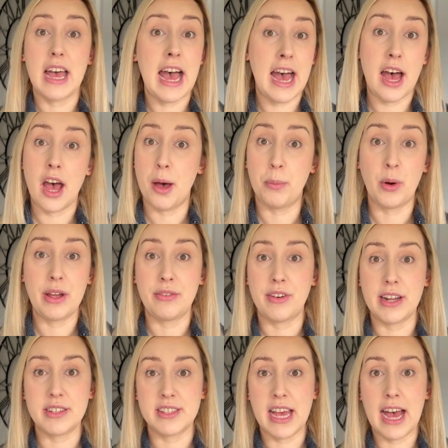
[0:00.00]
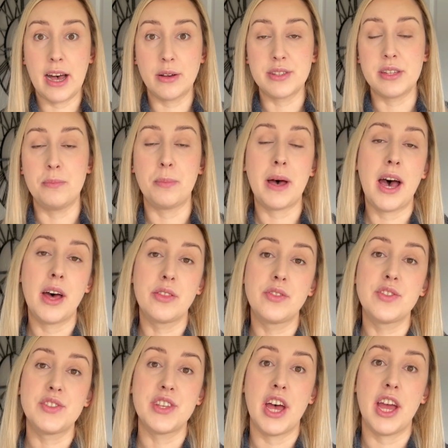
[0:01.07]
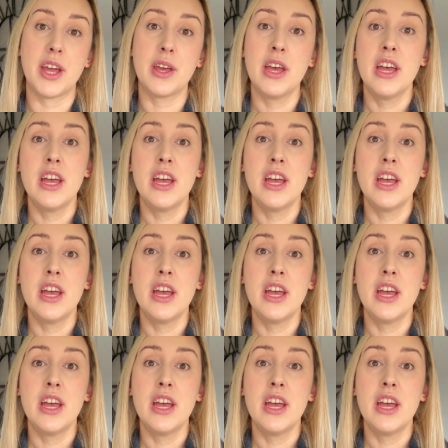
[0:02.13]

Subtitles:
at her boyfriend's house in Bath, so